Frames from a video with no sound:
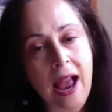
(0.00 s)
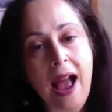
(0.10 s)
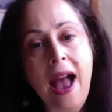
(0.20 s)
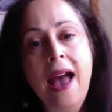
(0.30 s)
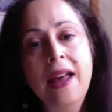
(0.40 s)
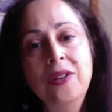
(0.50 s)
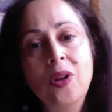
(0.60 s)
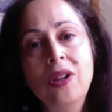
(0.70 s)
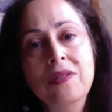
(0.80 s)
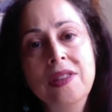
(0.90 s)
And
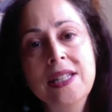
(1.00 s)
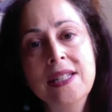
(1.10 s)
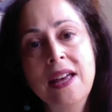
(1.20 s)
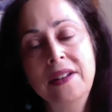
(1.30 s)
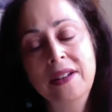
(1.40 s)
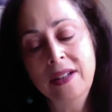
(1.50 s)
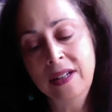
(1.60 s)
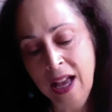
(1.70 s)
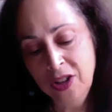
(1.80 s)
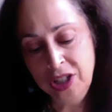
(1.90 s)
all of a
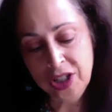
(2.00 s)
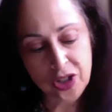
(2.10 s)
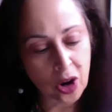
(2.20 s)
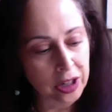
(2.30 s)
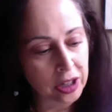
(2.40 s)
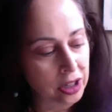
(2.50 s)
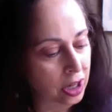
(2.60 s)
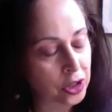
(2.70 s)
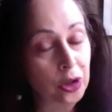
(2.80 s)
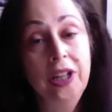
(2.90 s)
sudden, she started
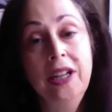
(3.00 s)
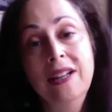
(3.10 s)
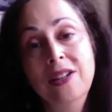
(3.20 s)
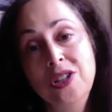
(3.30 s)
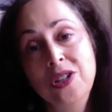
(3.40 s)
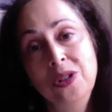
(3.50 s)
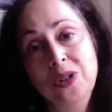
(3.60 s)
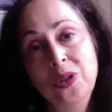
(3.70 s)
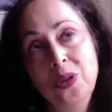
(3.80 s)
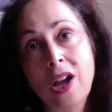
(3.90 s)
turning it
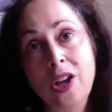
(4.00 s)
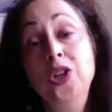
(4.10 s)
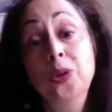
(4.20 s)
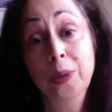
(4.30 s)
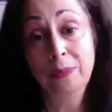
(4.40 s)
into a human.